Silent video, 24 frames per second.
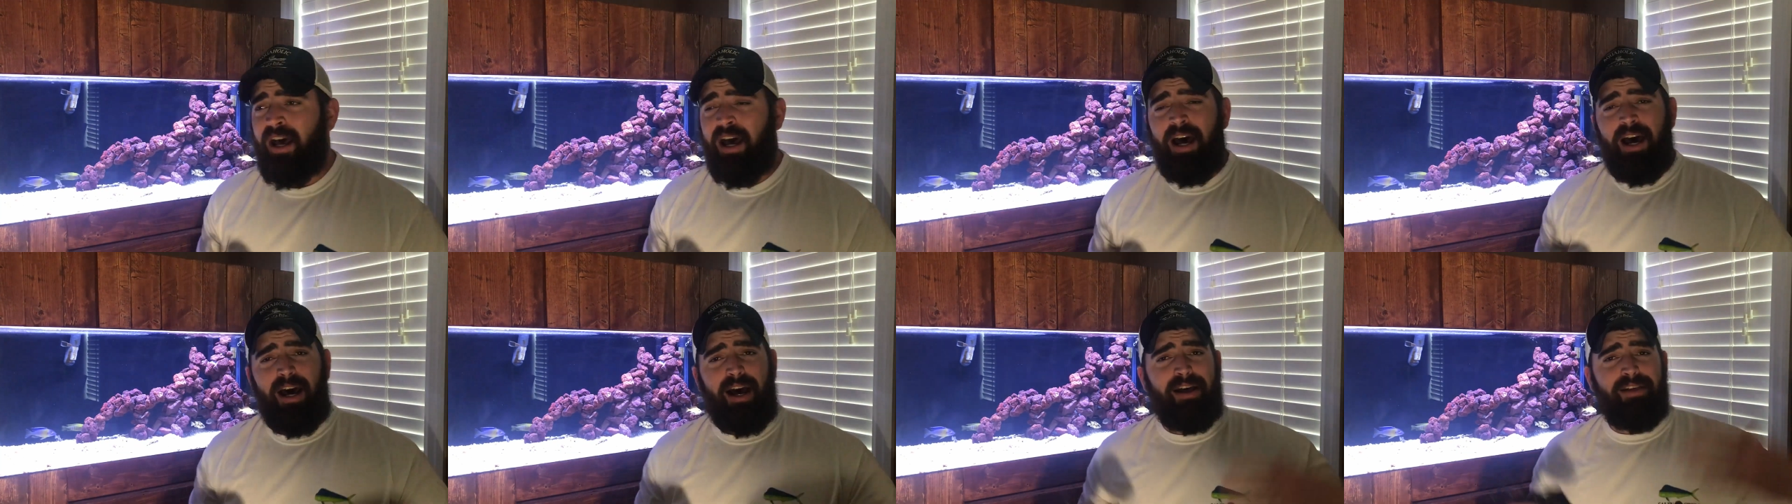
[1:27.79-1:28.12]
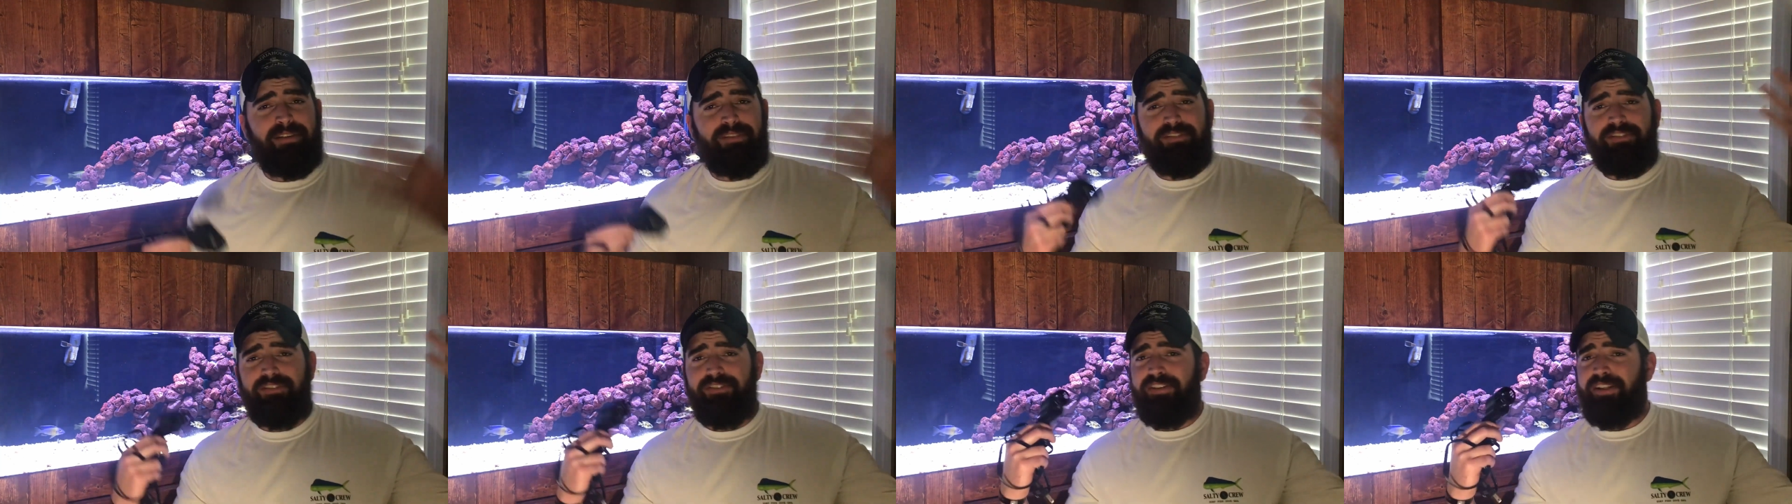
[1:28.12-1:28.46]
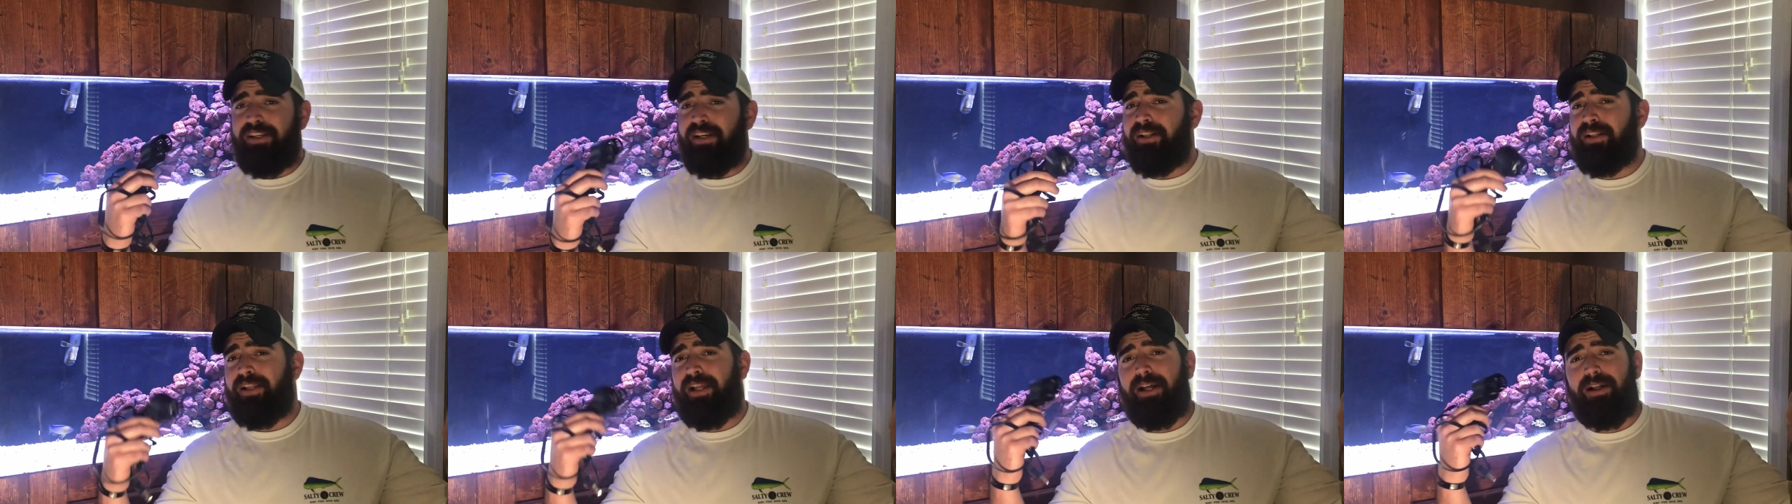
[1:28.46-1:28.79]

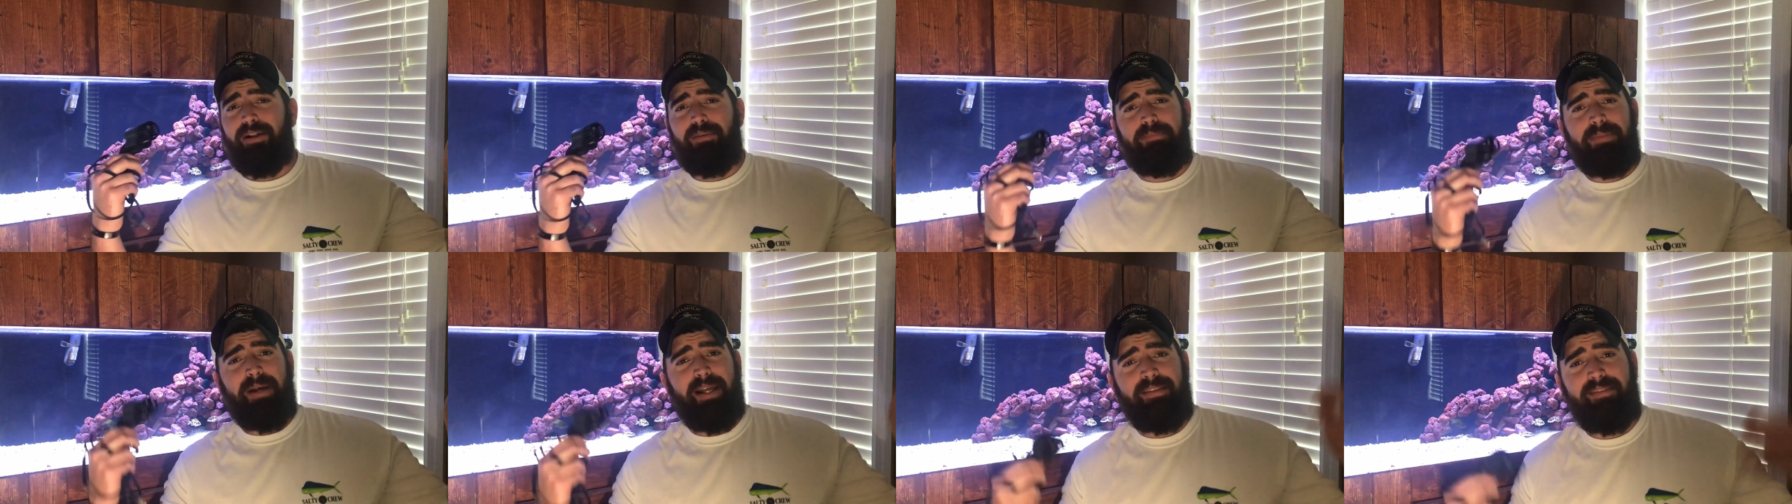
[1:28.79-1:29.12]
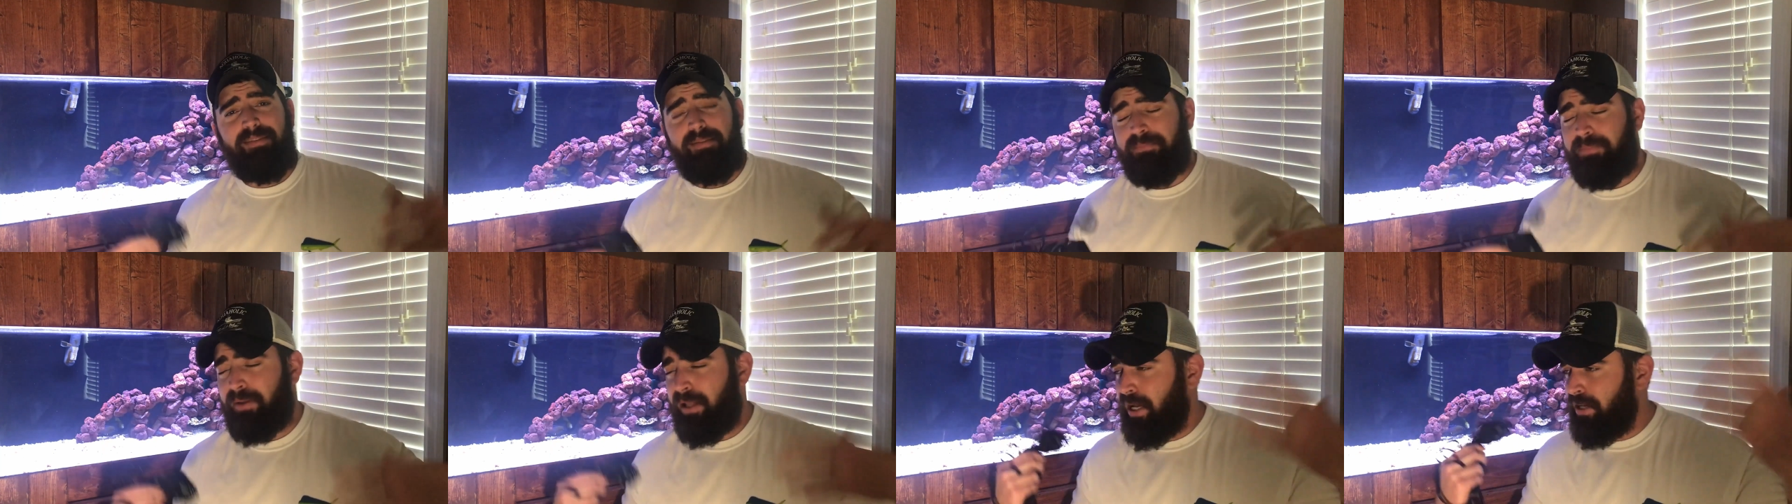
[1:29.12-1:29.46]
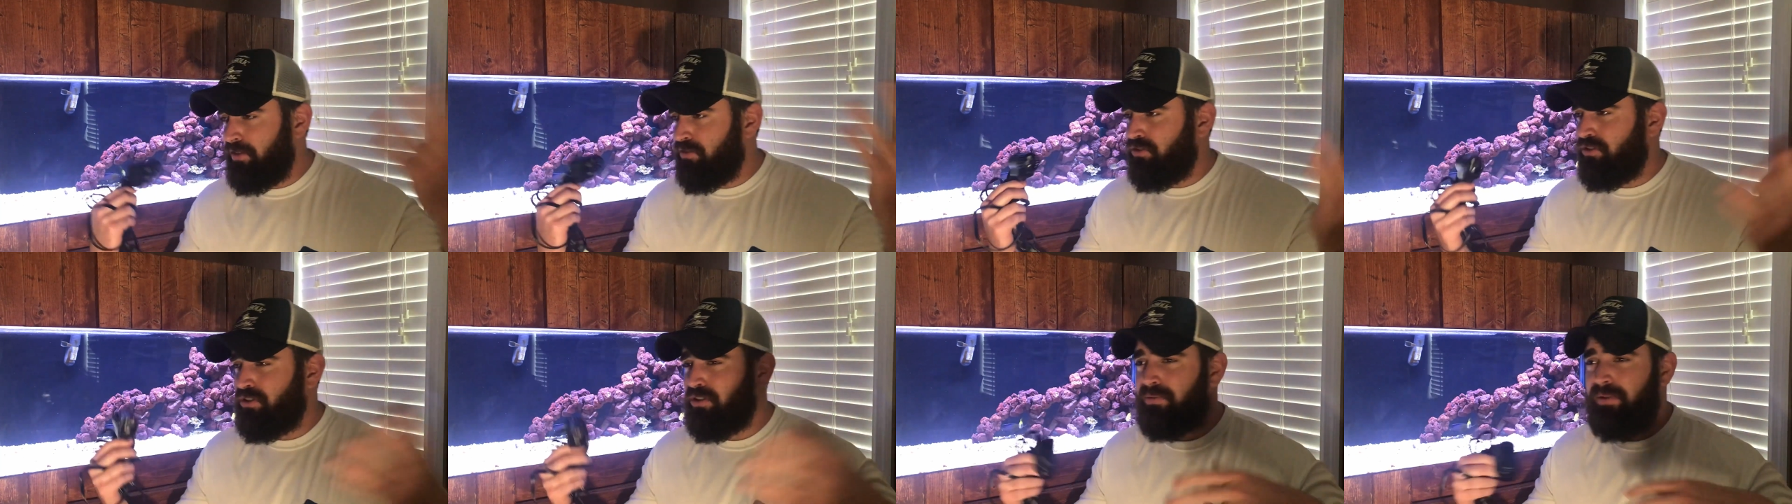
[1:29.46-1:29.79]
CLL, Pet
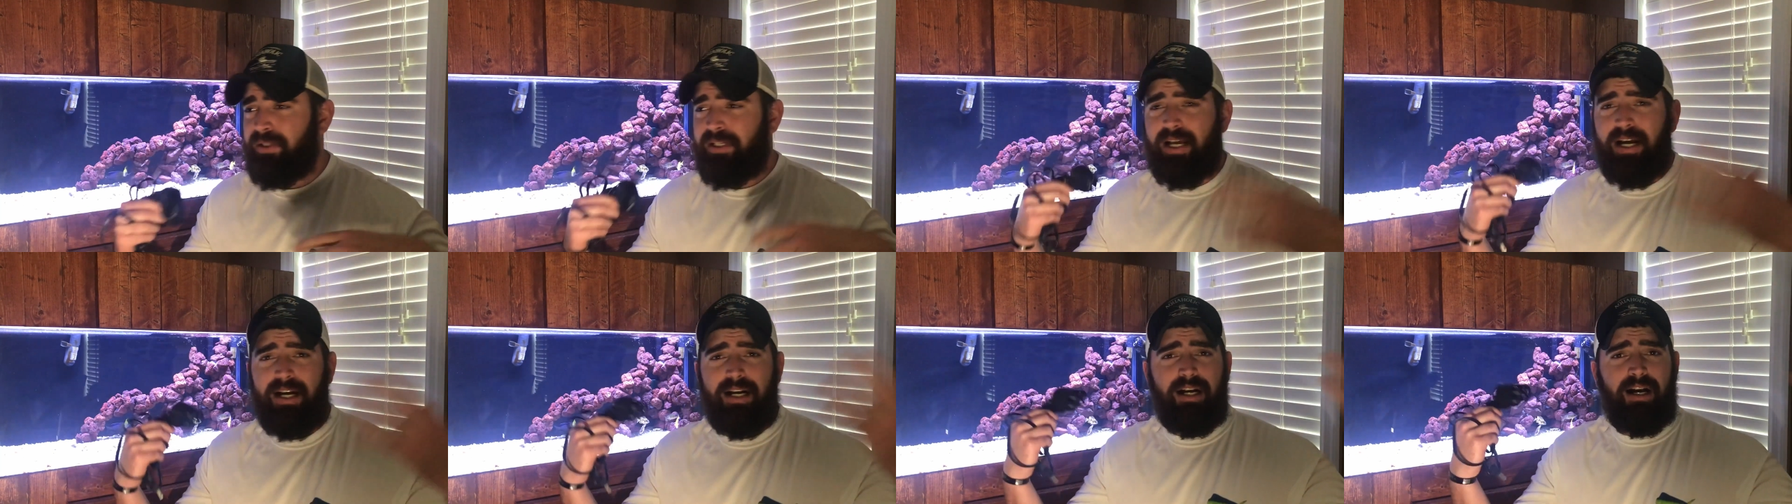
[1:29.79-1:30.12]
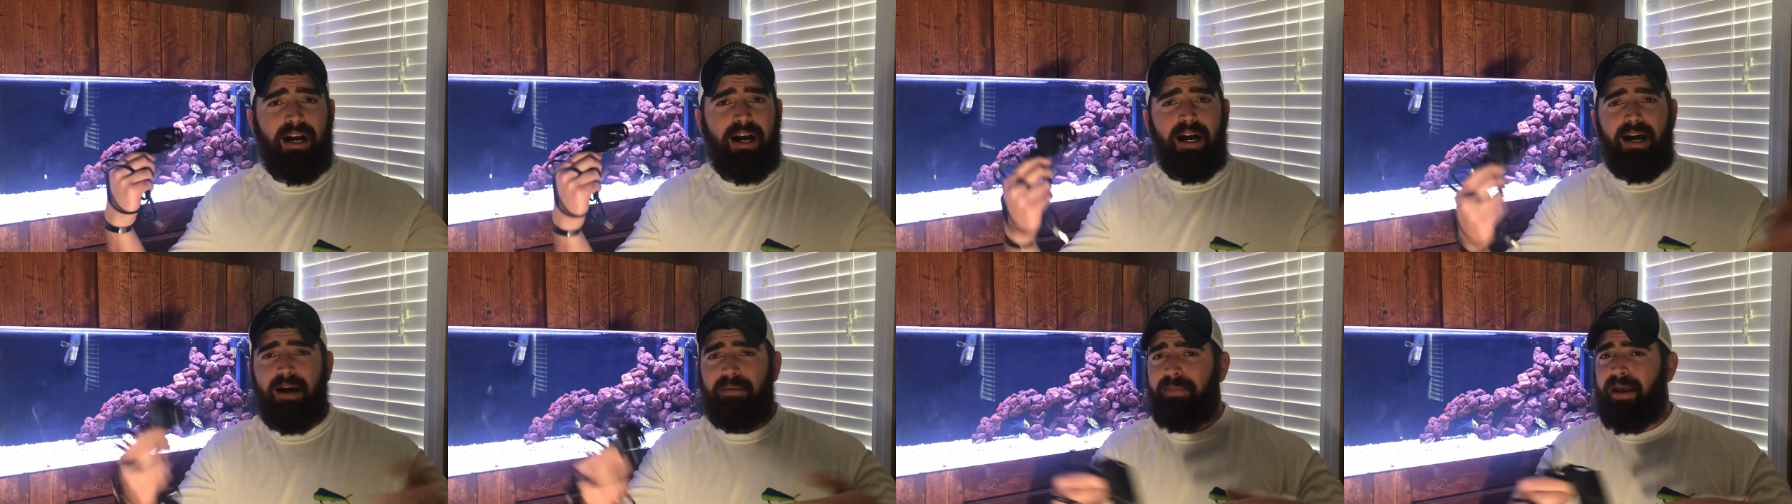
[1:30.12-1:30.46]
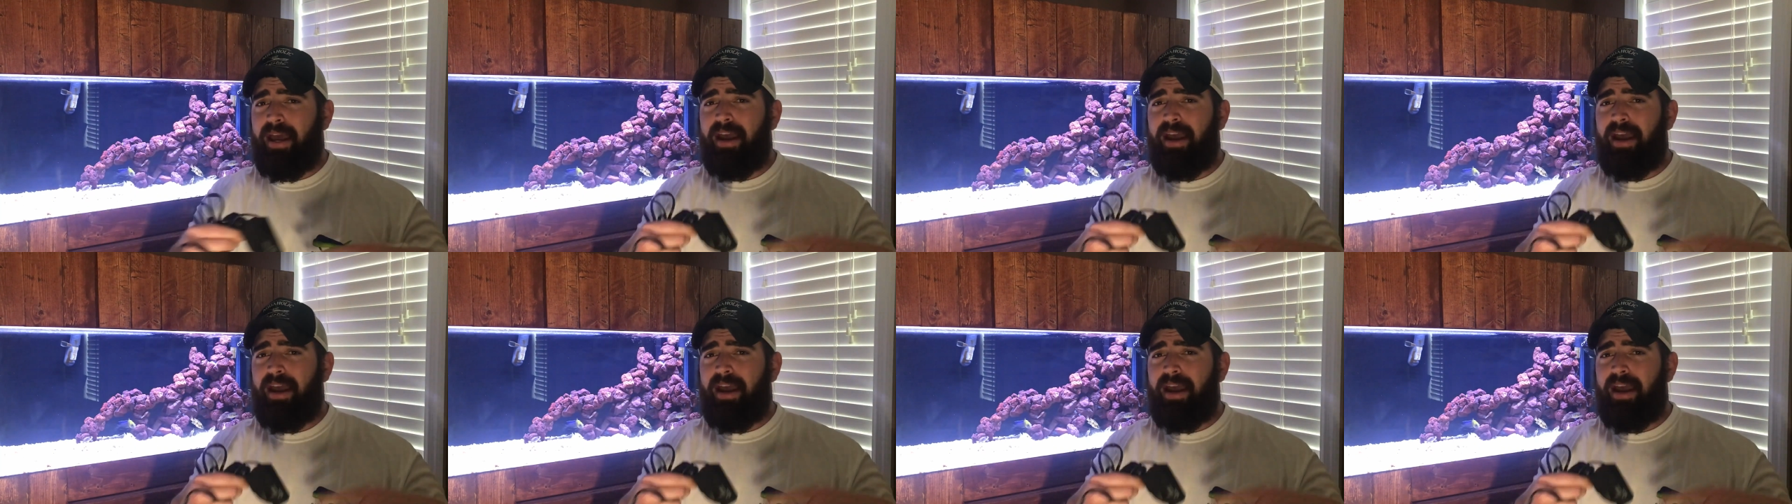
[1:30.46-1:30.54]
Supplies, Chewy.com,